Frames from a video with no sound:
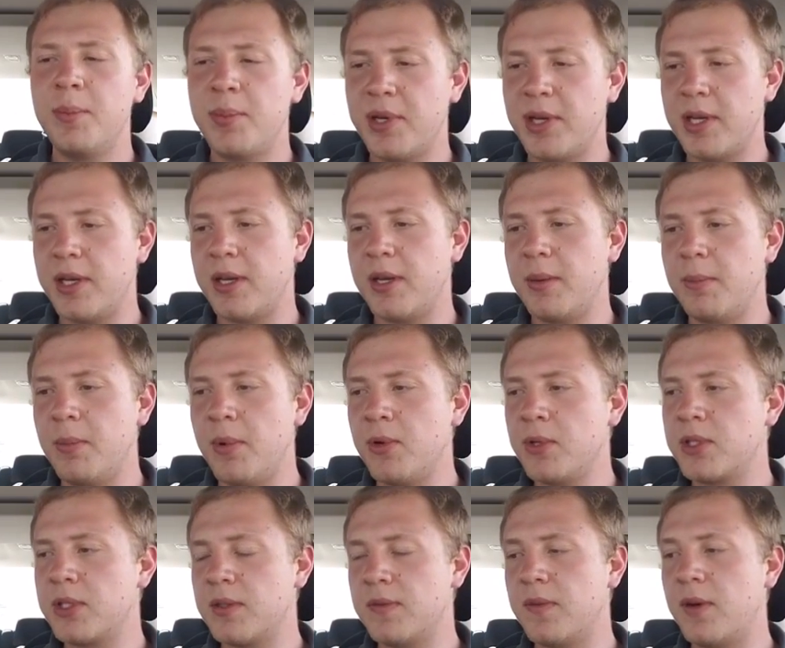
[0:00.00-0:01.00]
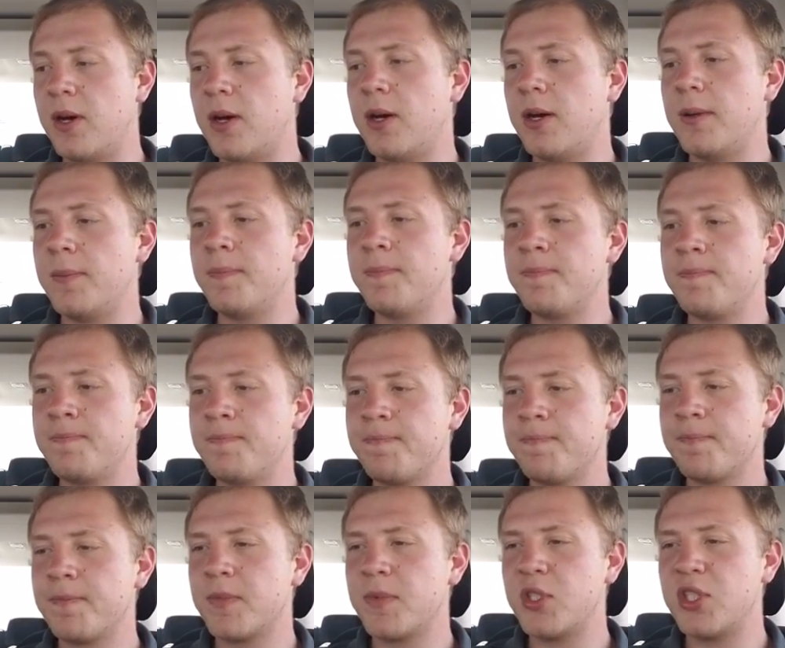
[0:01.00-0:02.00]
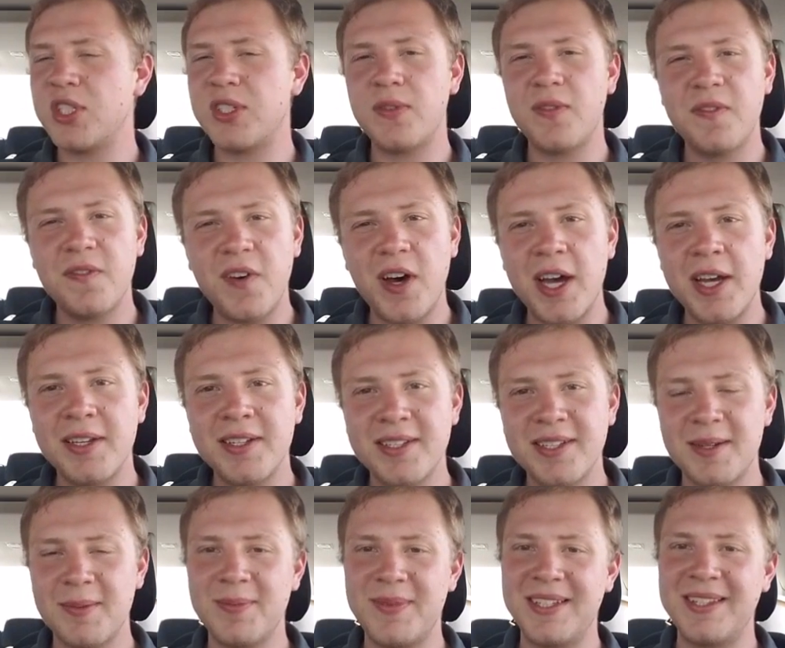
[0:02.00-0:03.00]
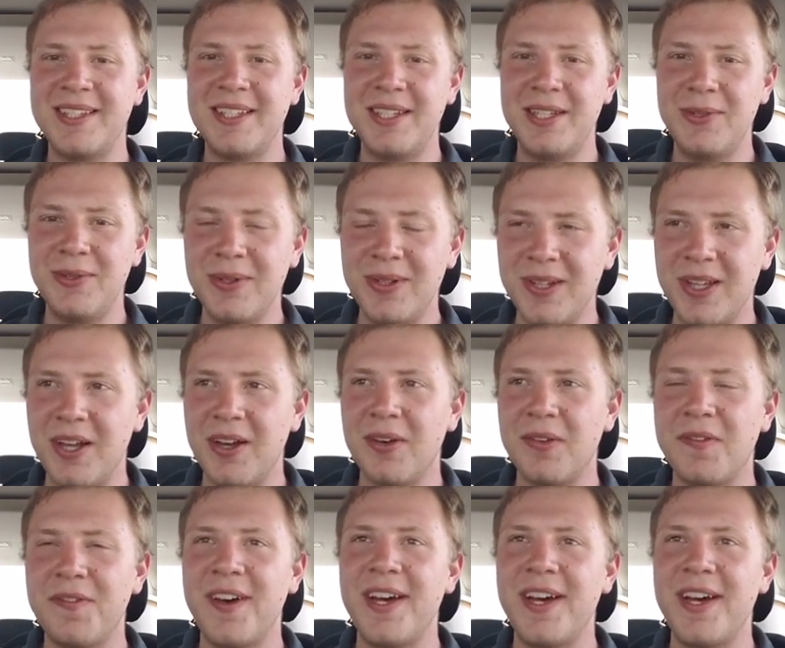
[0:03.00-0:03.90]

But most of all, just find something that you love.